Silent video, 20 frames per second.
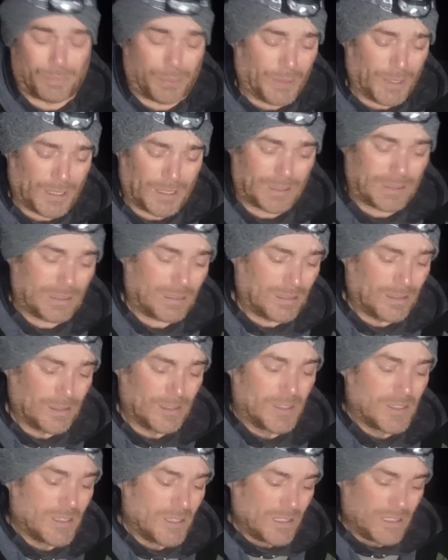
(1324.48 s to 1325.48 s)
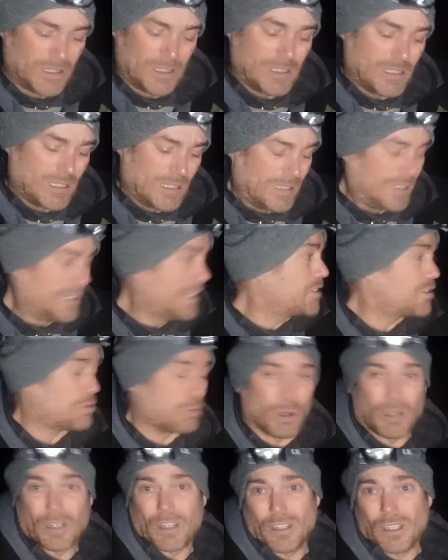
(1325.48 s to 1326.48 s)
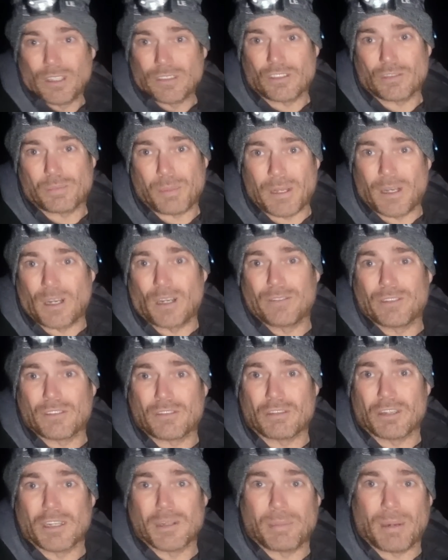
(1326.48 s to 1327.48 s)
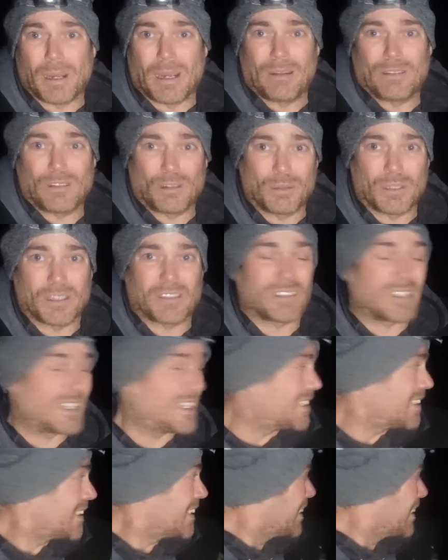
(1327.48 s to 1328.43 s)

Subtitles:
you know, at least one of those has been over £3, I would have said.